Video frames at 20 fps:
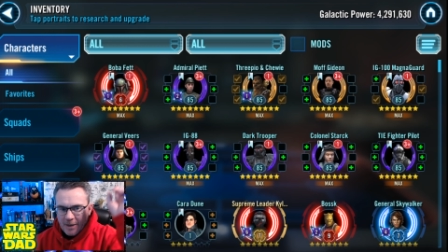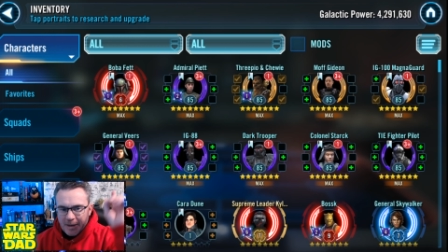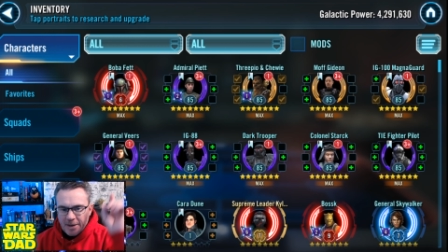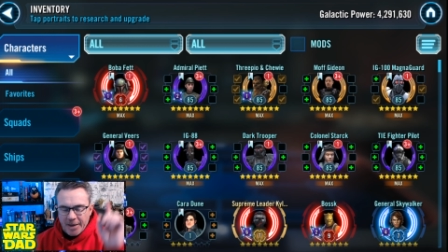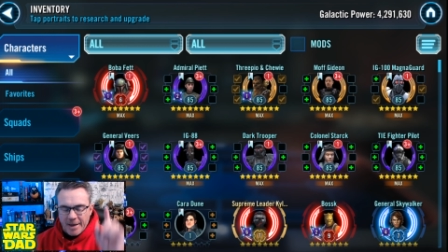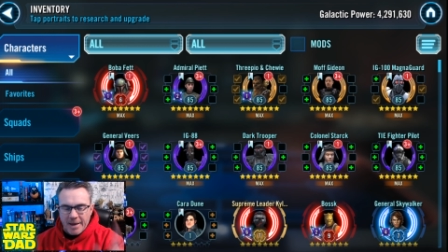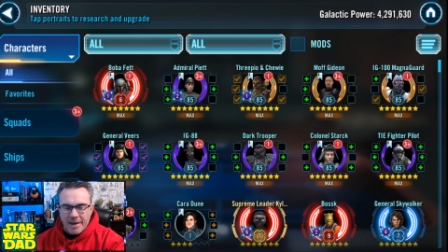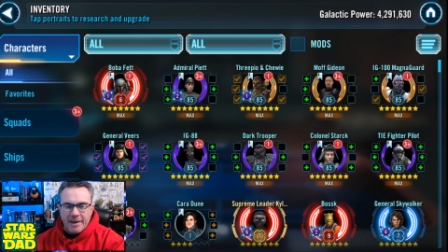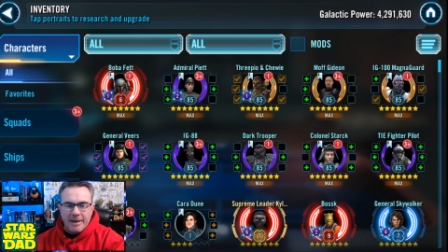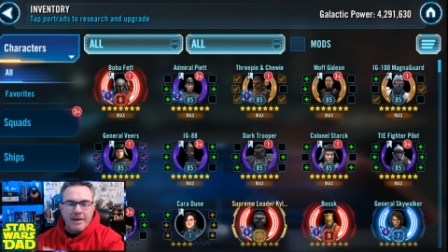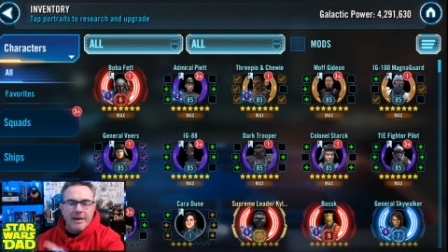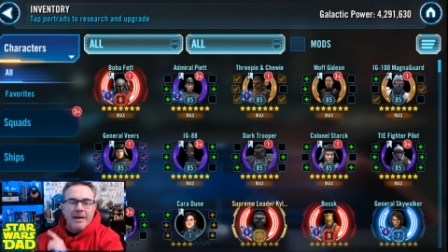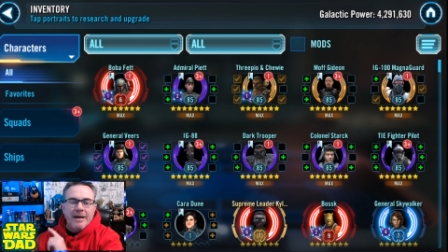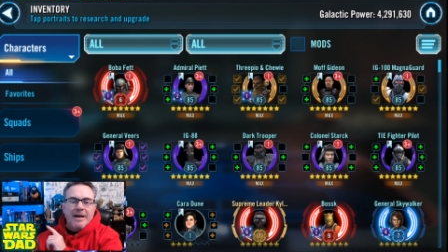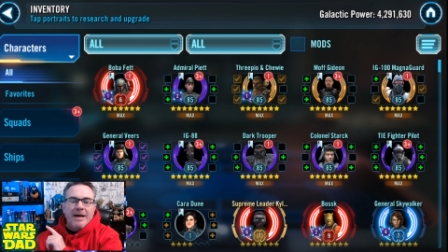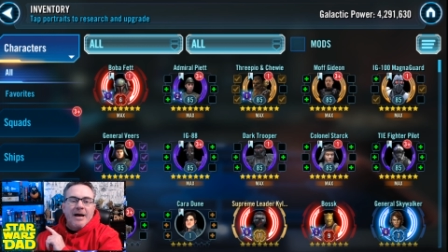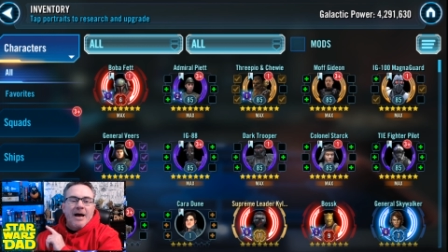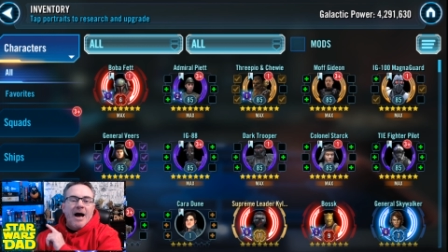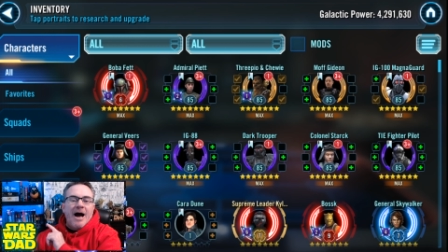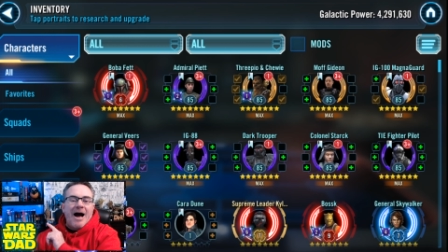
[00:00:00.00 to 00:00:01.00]
Hey,
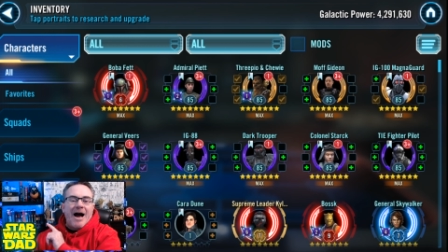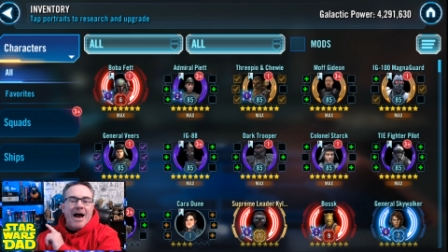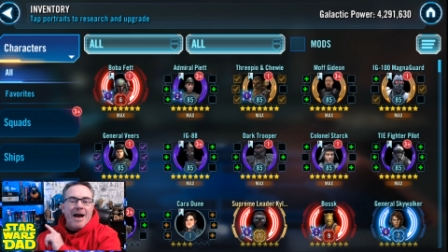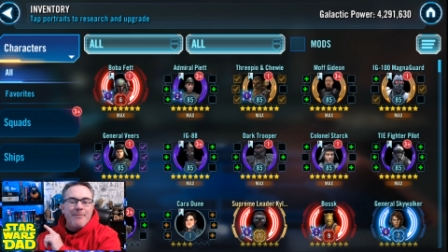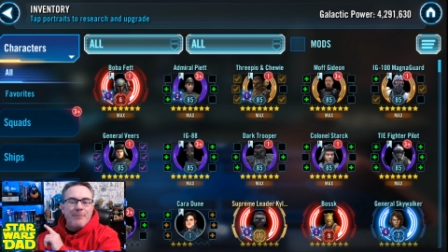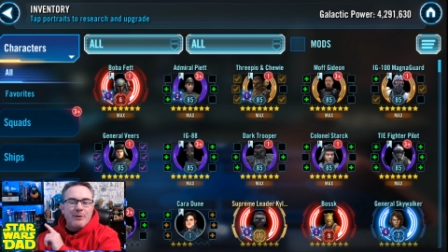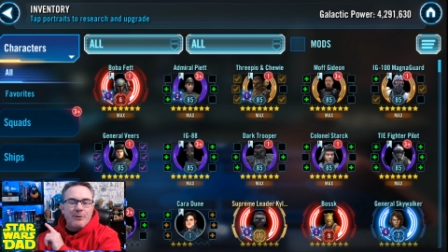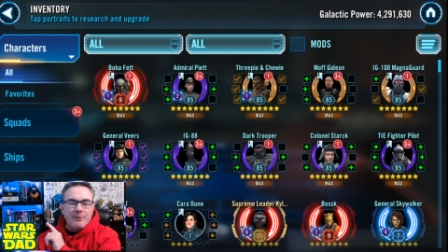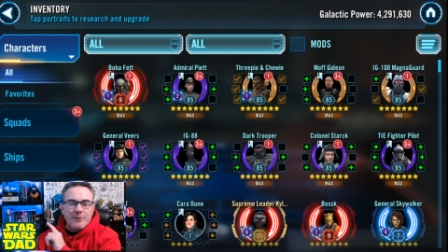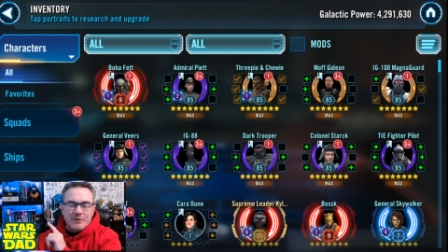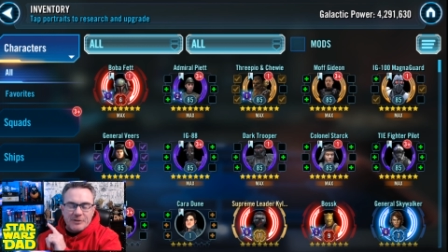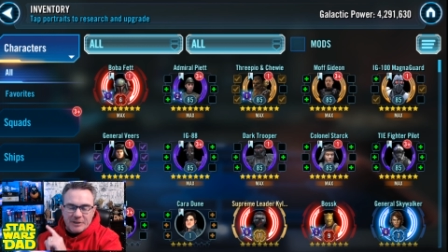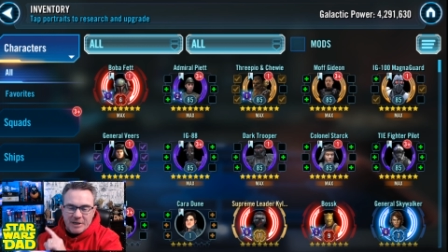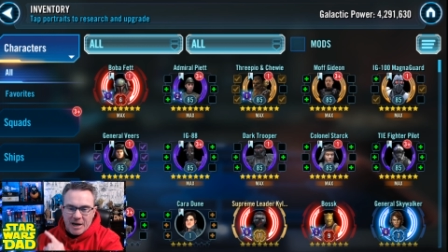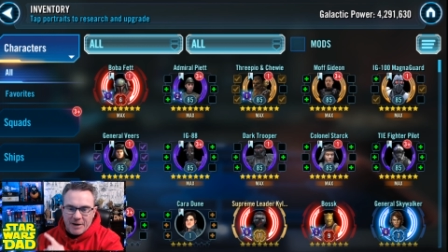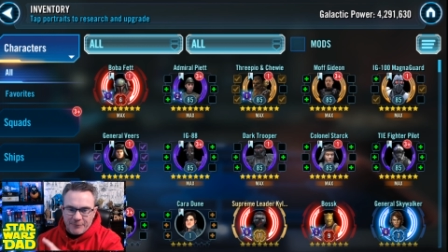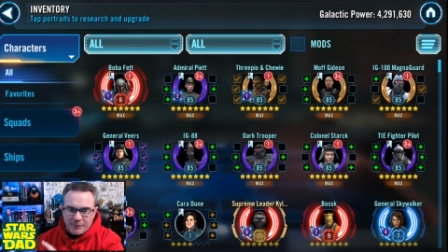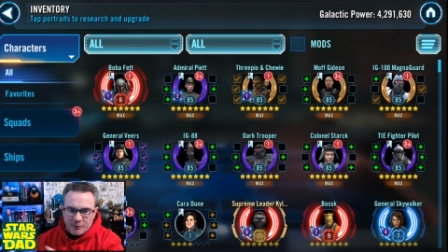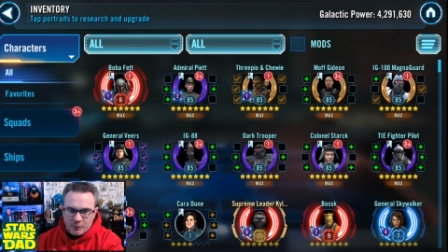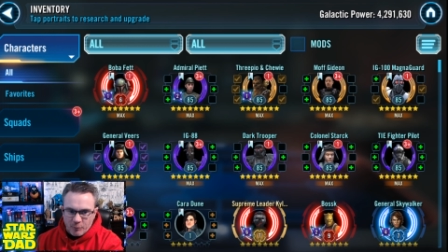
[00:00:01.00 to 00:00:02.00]
I've been doing this
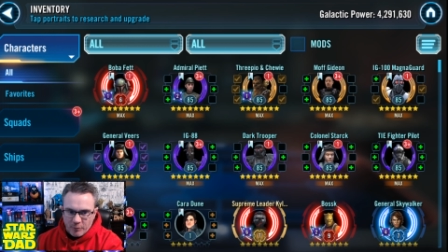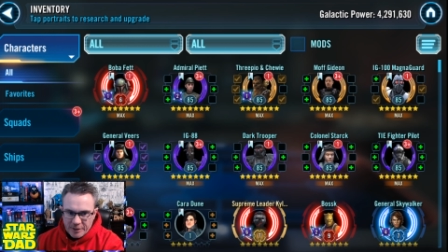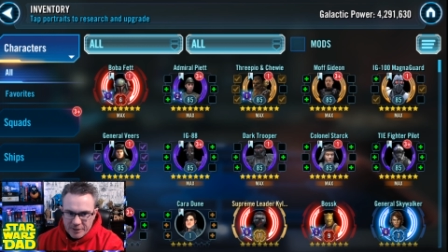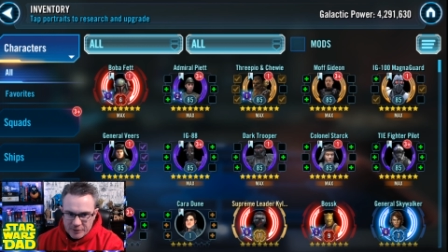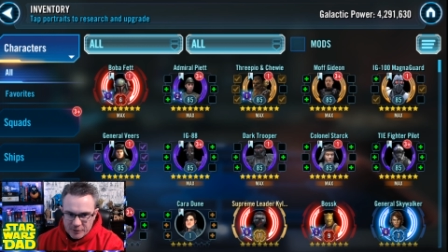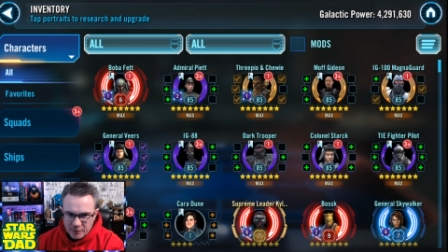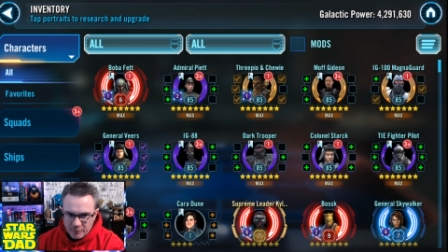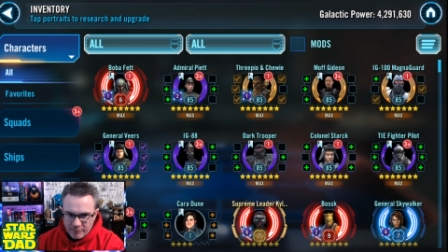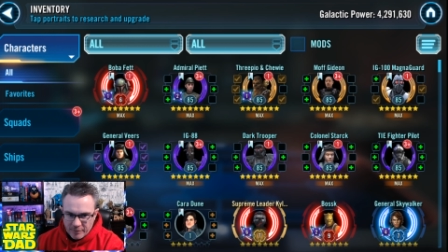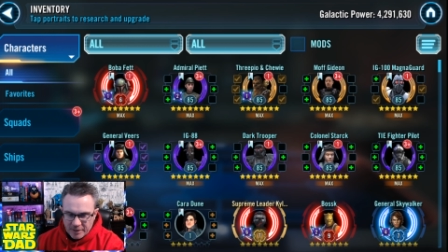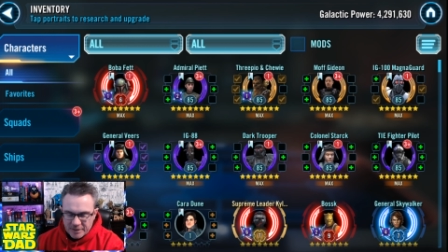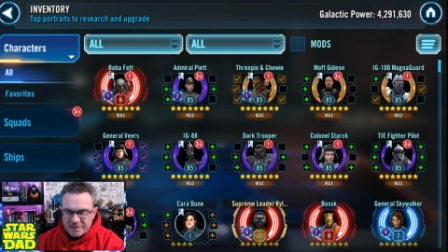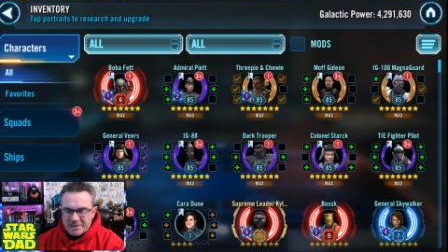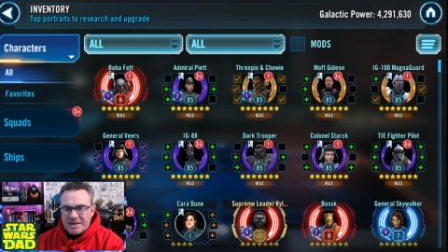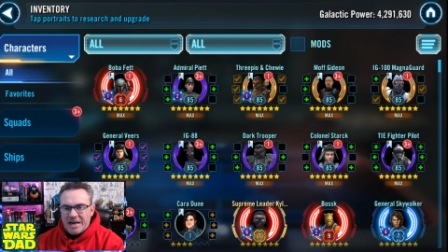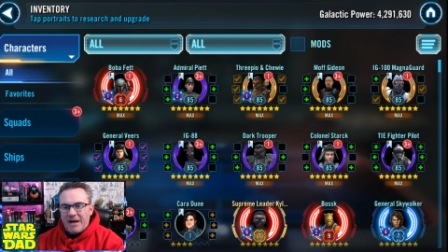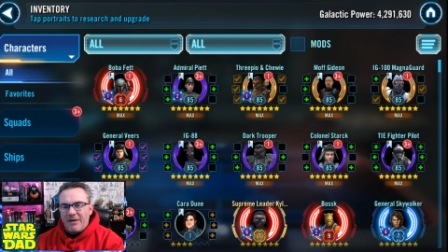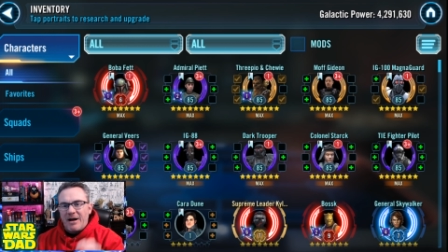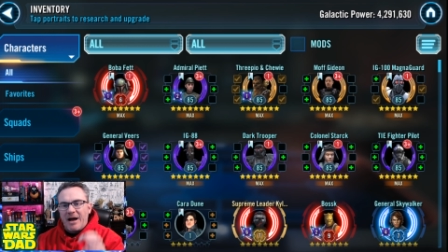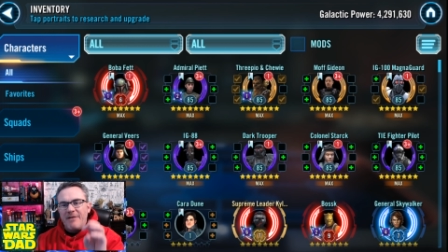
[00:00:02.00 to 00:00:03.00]
account for 22 months
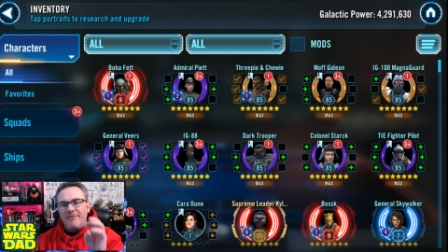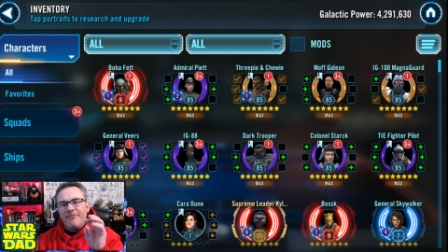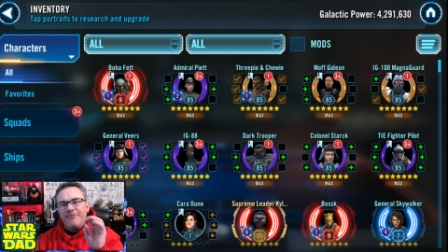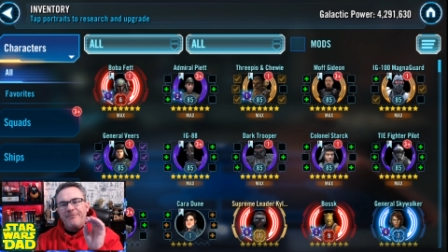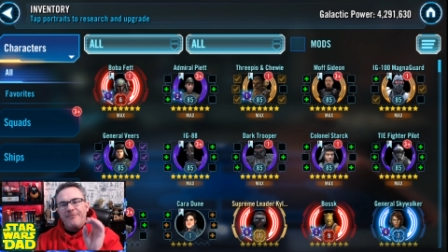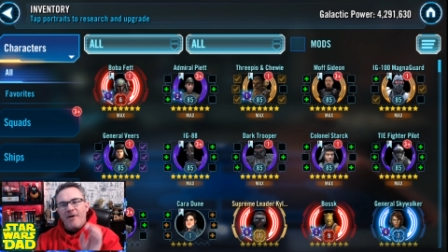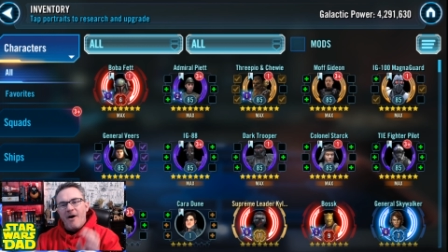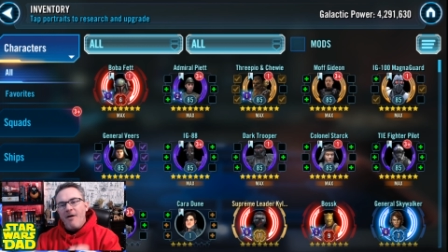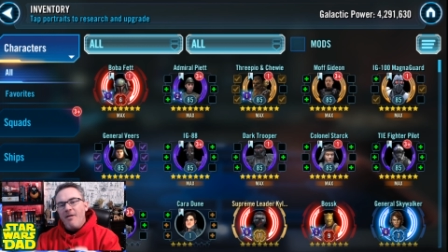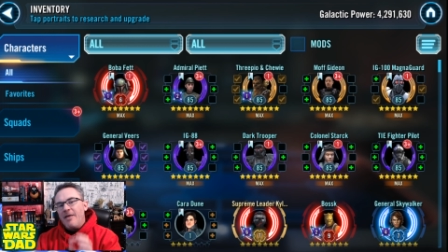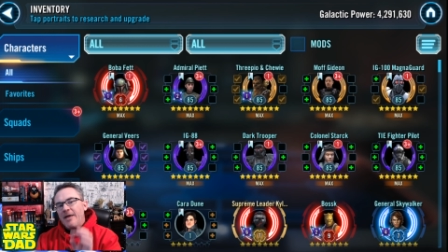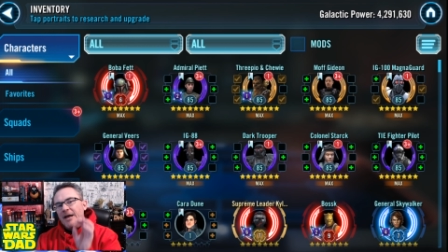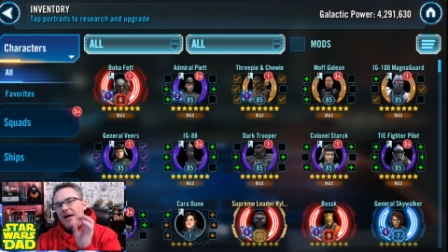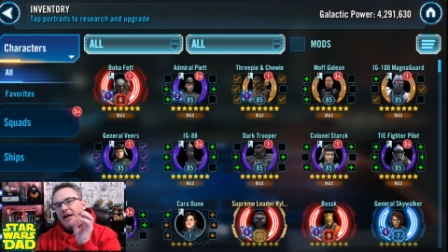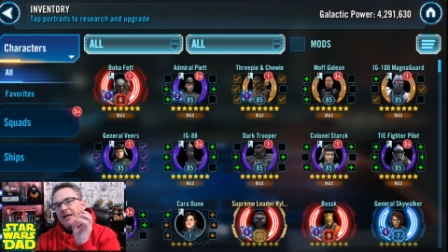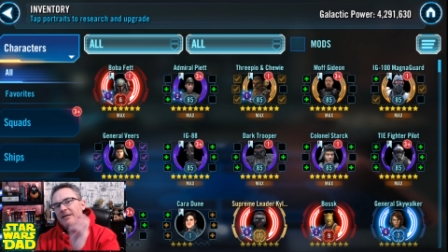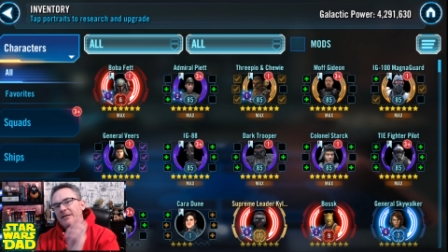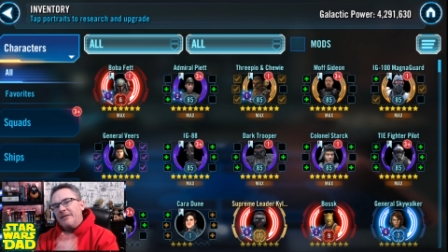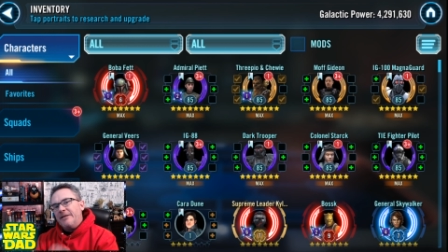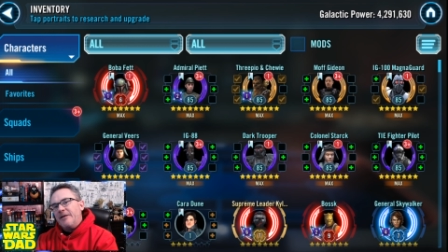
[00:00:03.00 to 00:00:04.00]
now. I'm falling
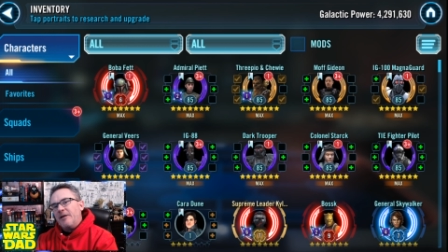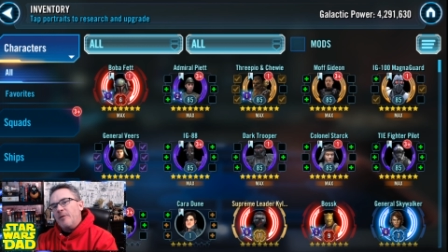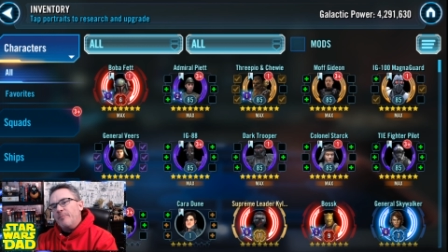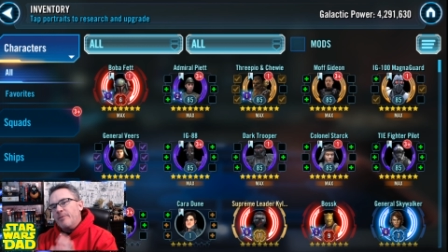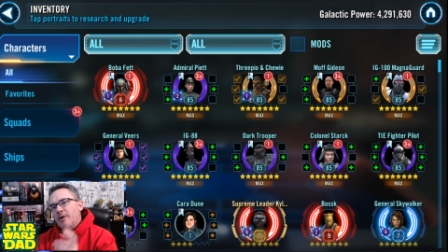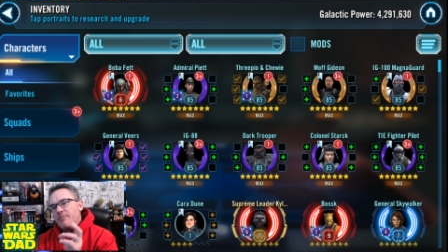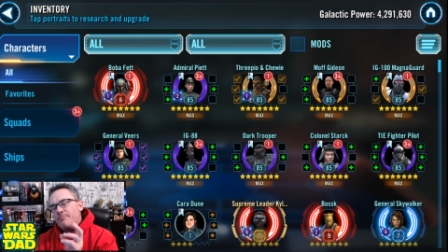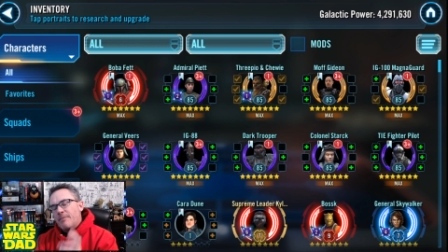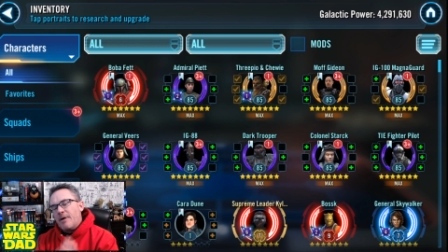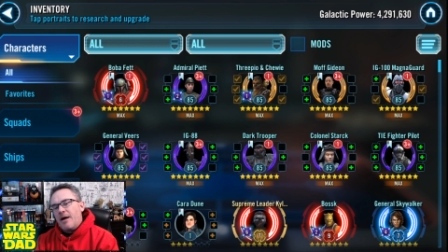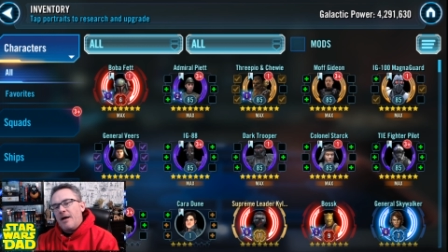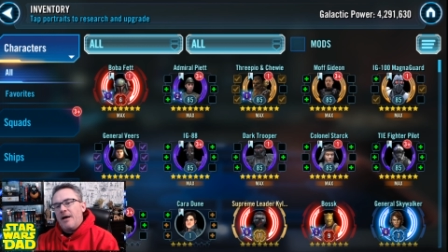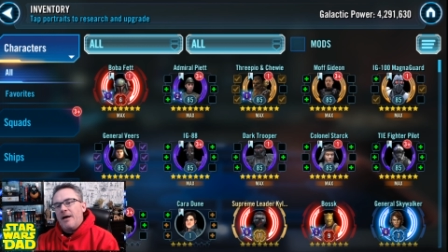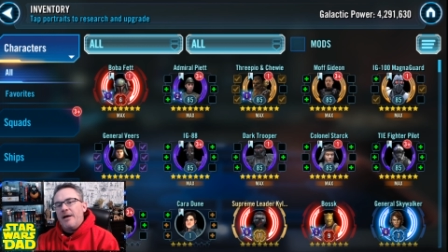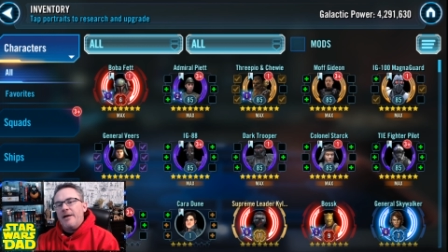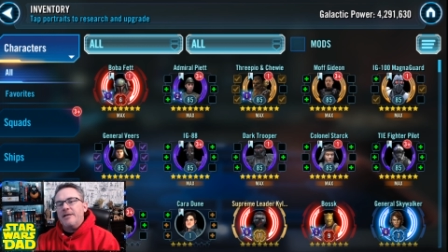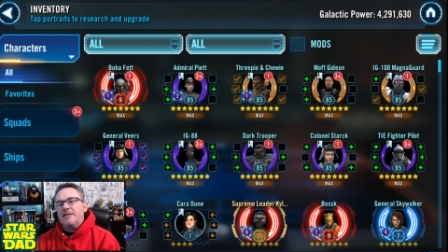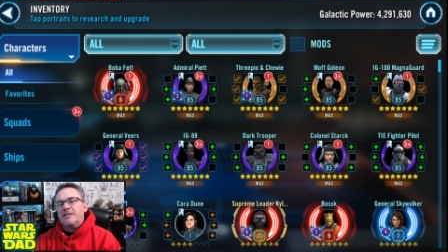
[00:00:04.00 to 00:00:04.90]
a little bit behind